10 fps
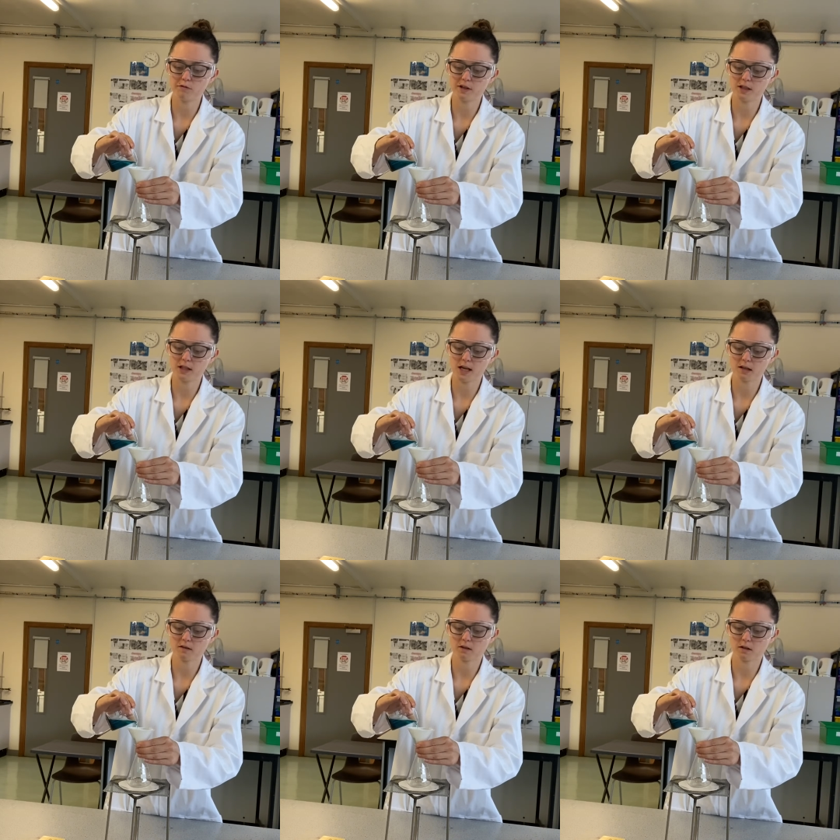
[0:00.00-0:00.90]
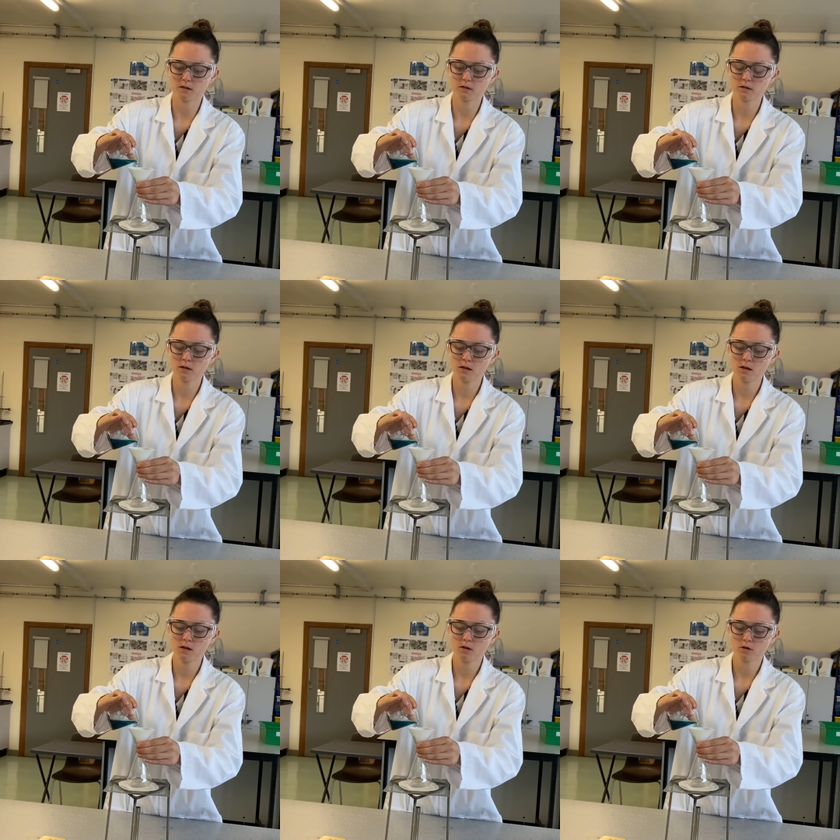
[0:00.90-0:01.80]
any excess
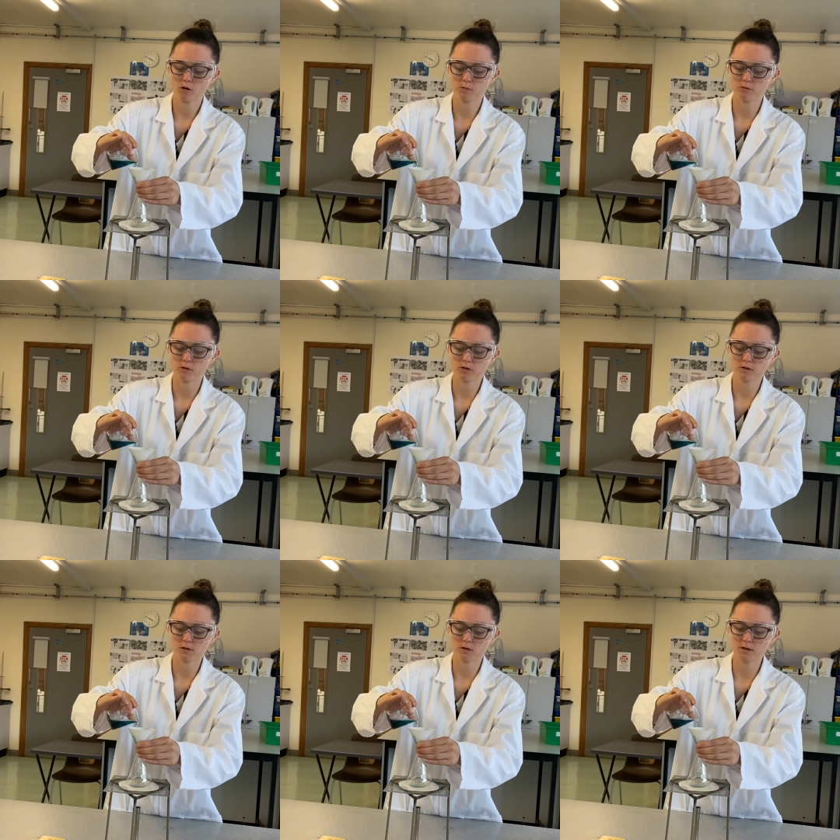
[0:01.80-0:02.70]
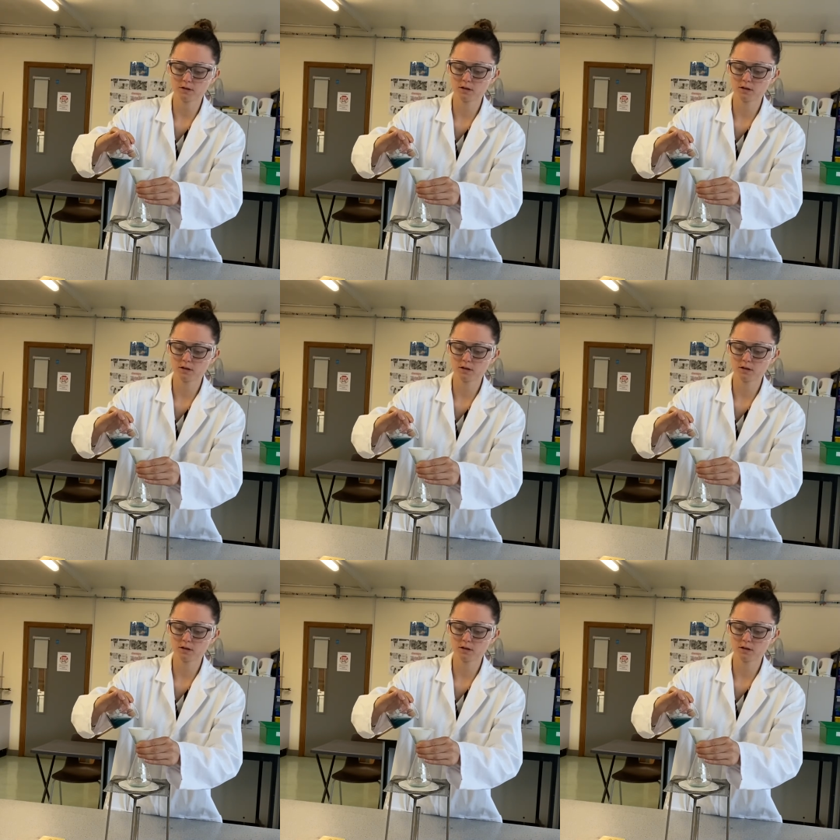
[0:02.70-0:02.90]
copper oxide.